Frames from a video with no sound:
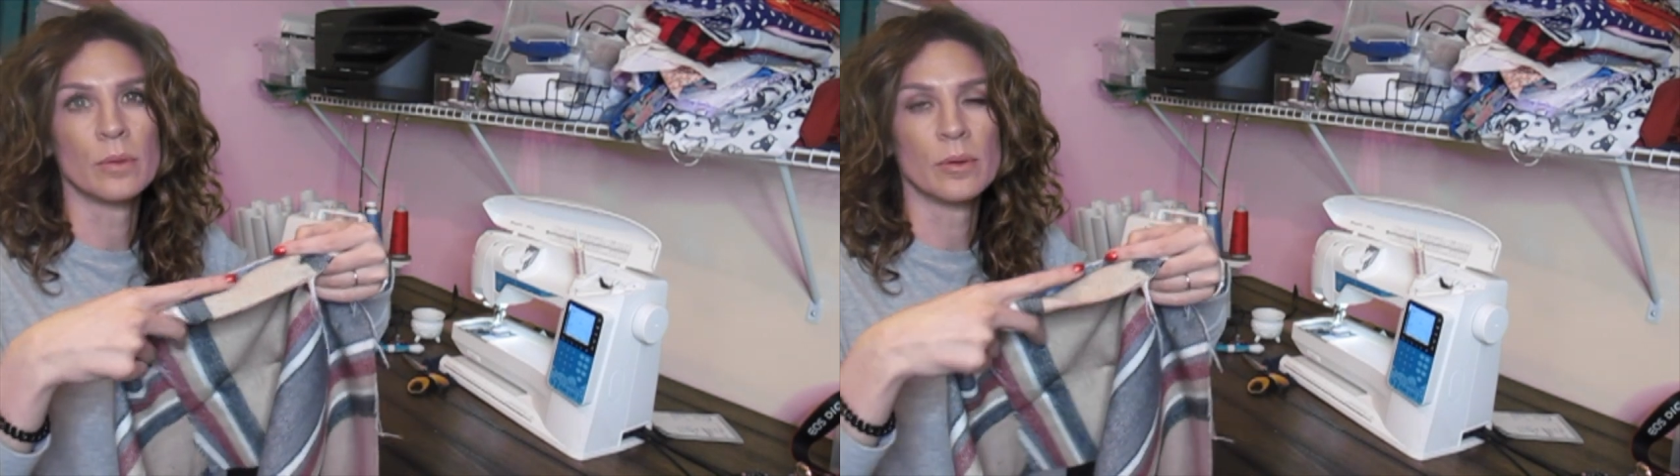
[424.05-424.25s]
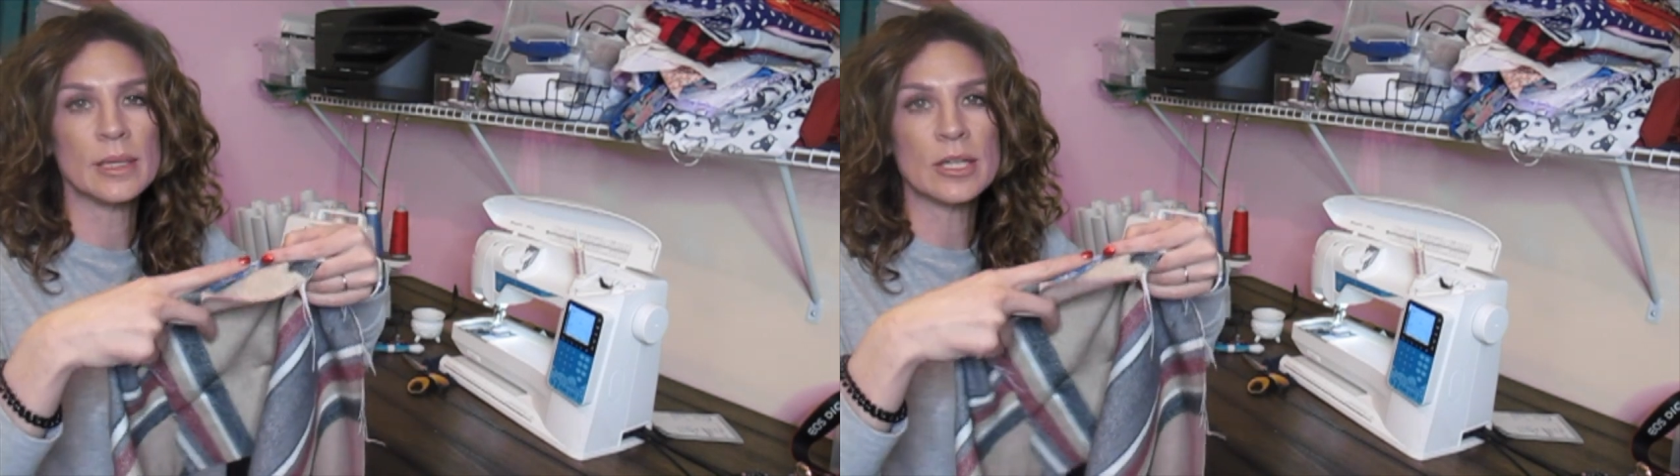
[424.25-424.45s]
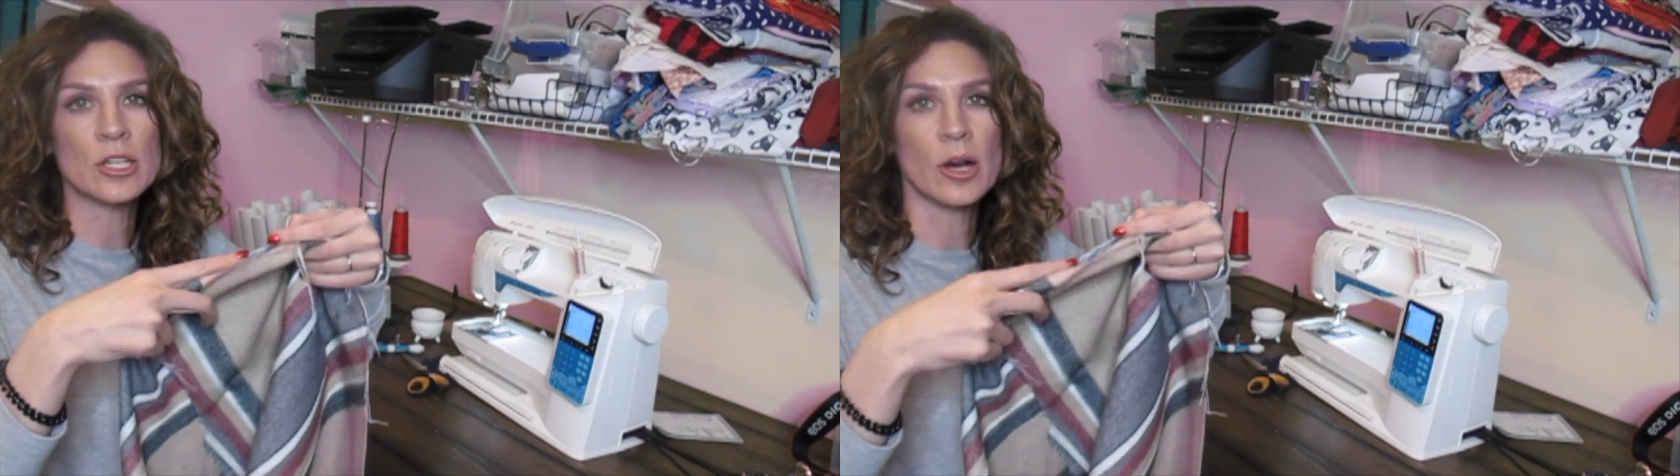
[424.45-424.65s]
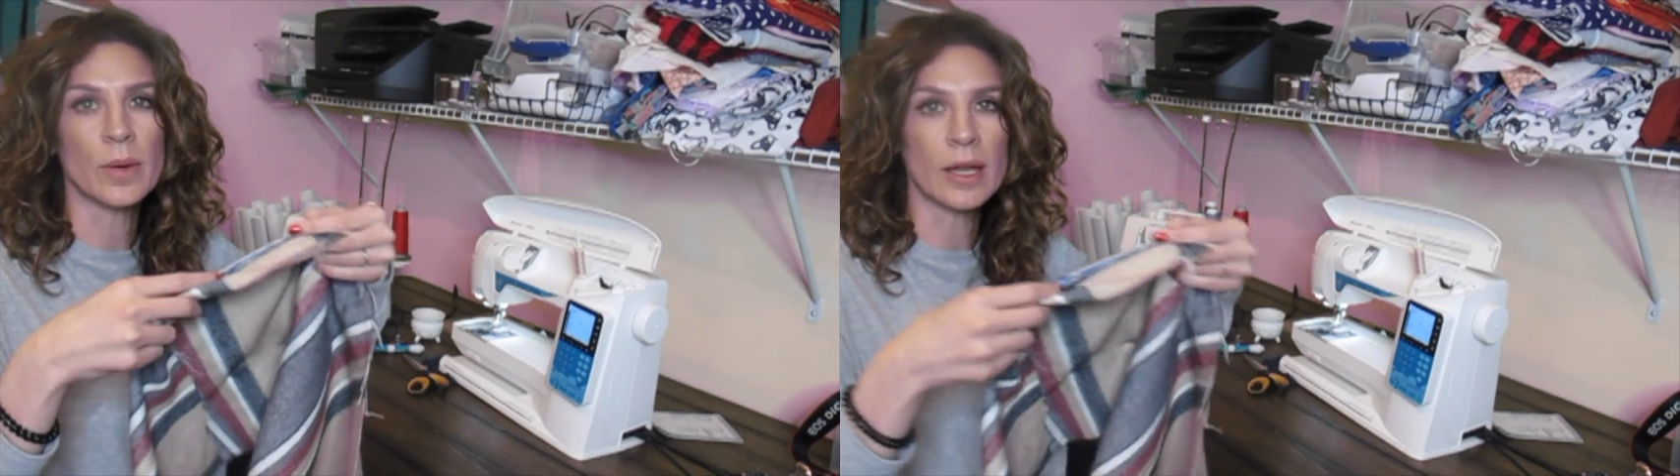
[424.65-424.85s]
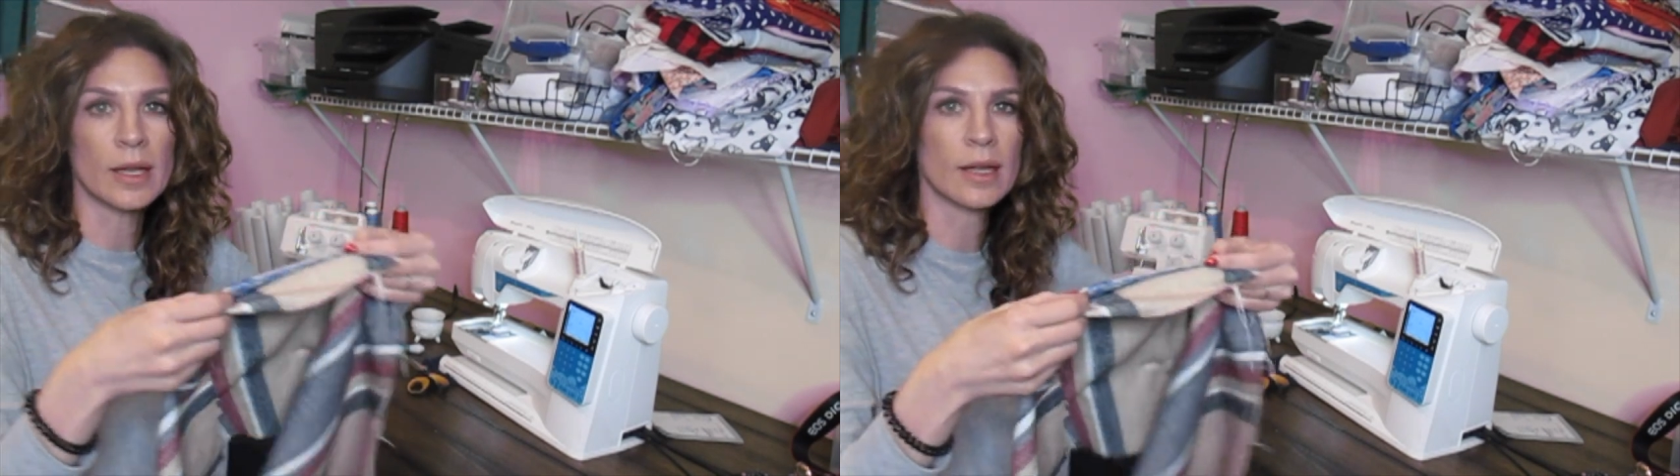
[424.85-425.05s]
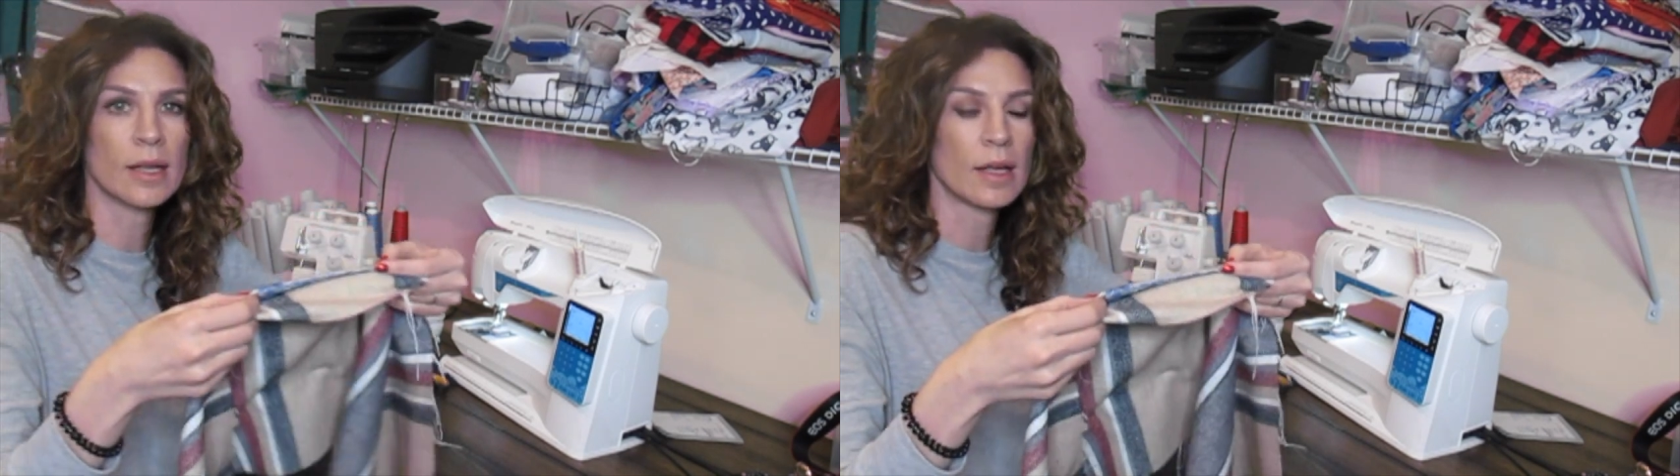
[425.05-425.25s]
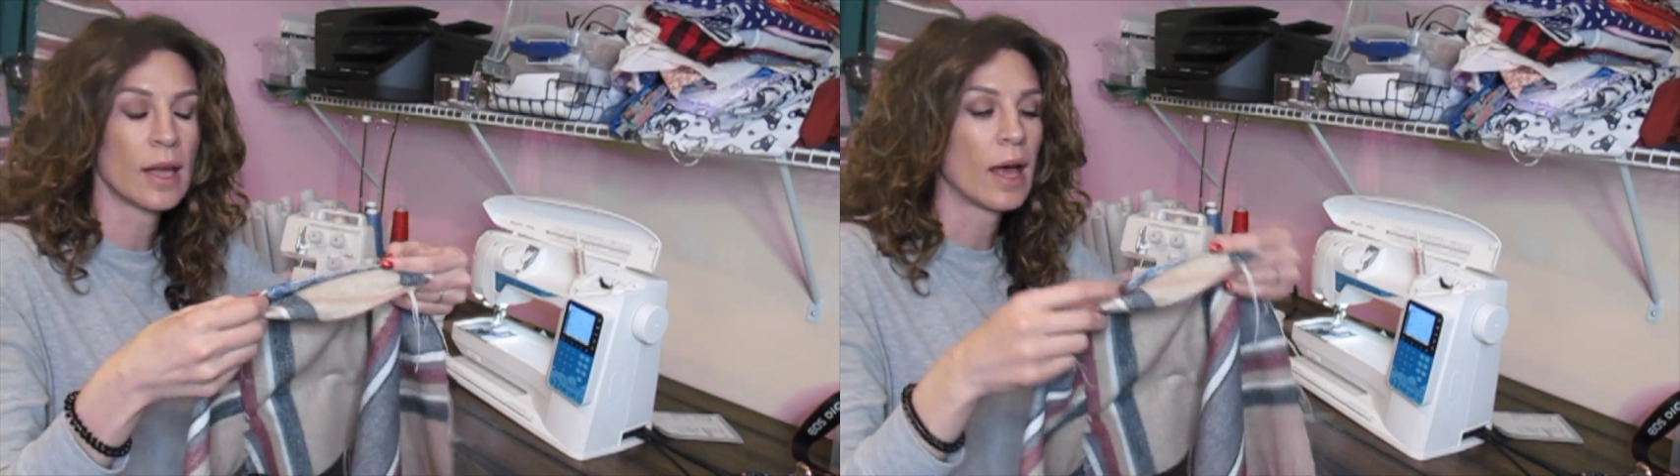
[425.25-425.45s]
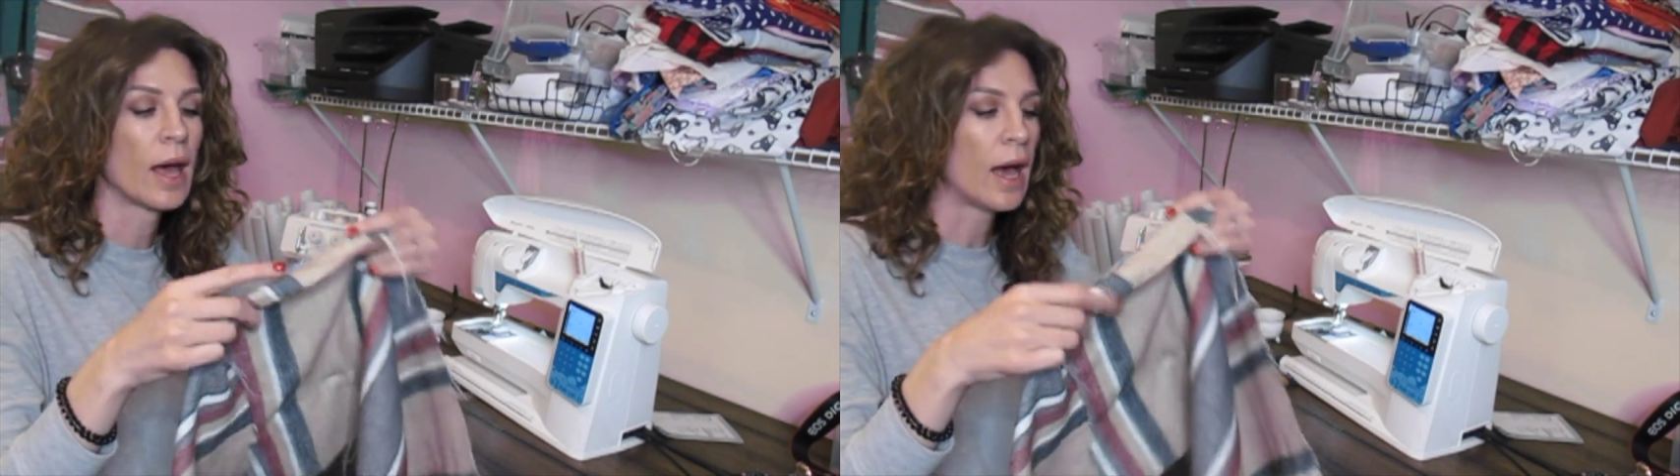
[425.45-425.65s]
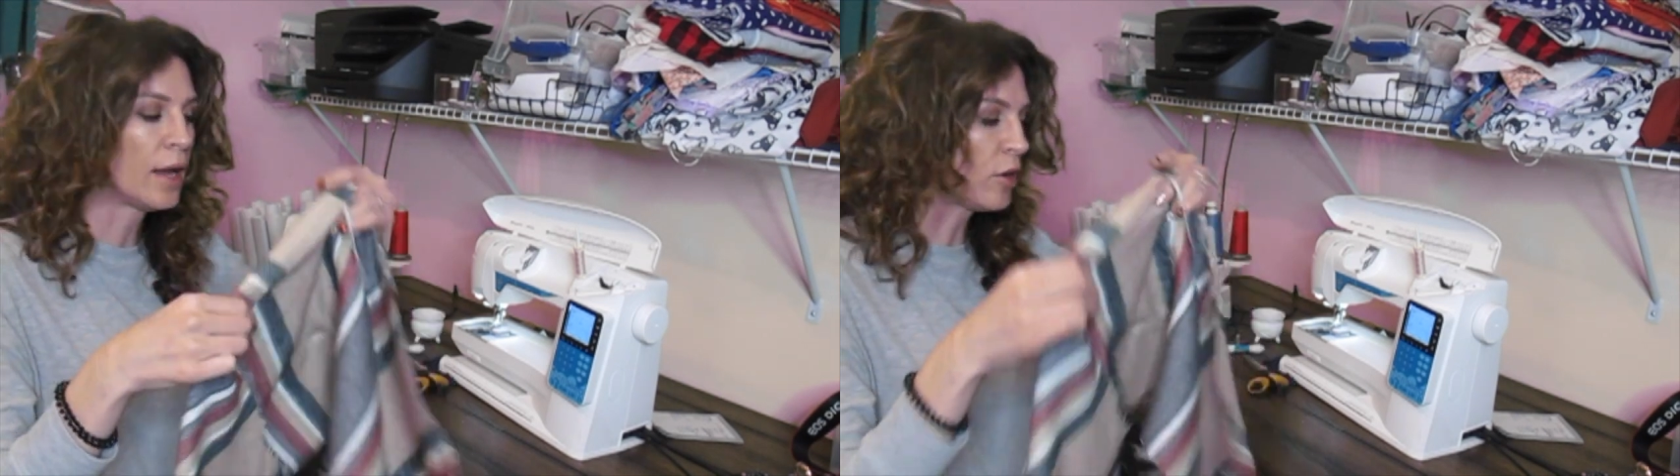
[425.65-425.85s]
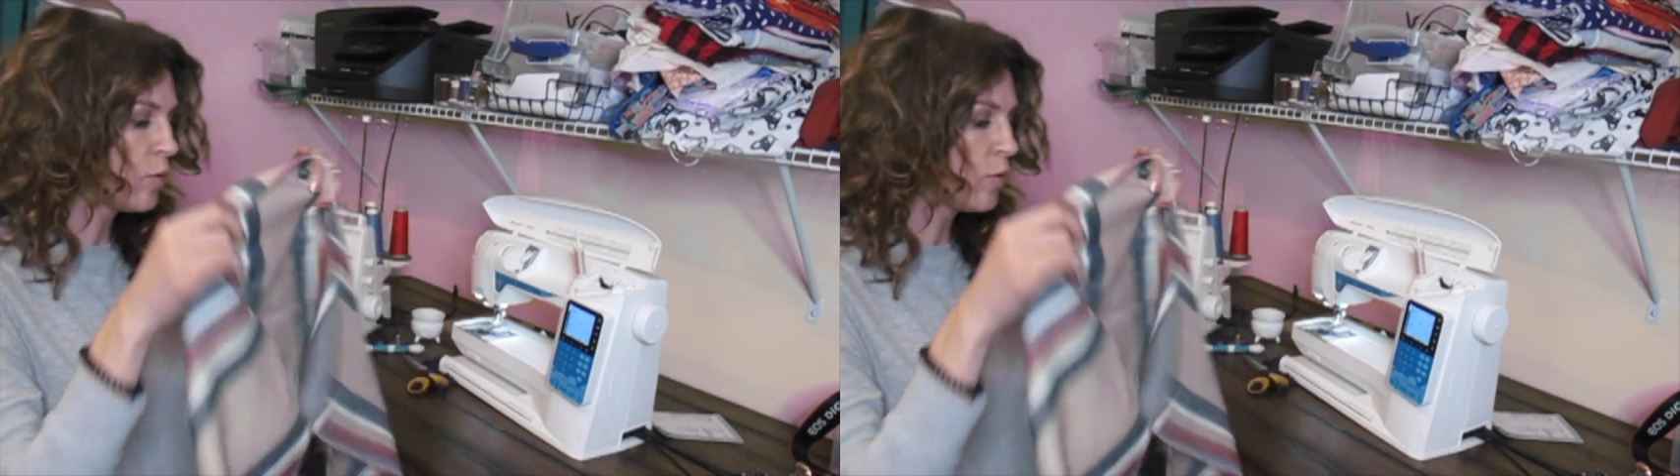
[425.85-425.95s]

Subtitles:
will be showing? I don't